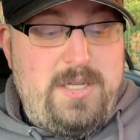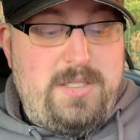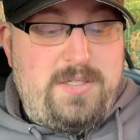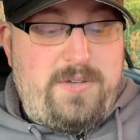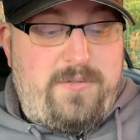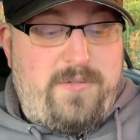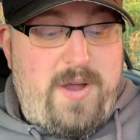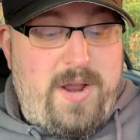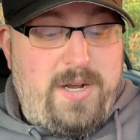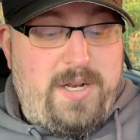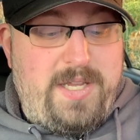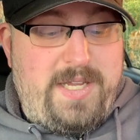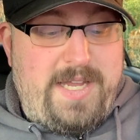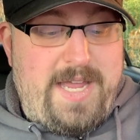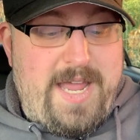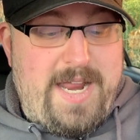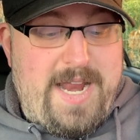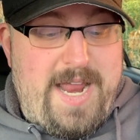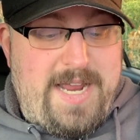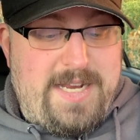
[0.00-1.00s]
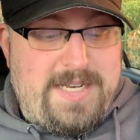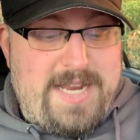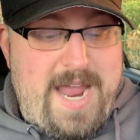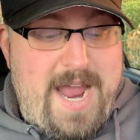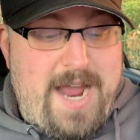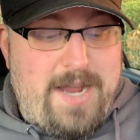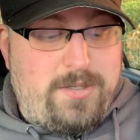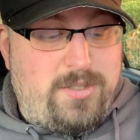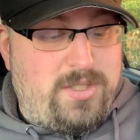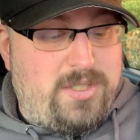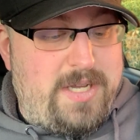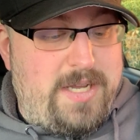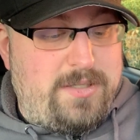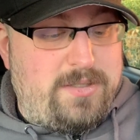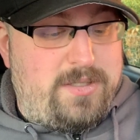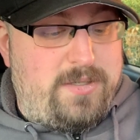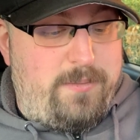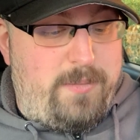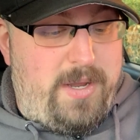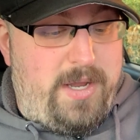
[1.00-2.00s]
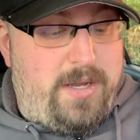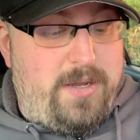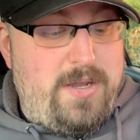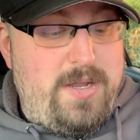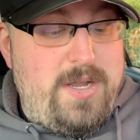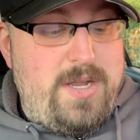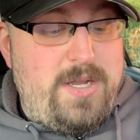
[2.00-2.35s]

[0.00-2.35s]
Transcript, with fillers: to finally get a dash sent to me.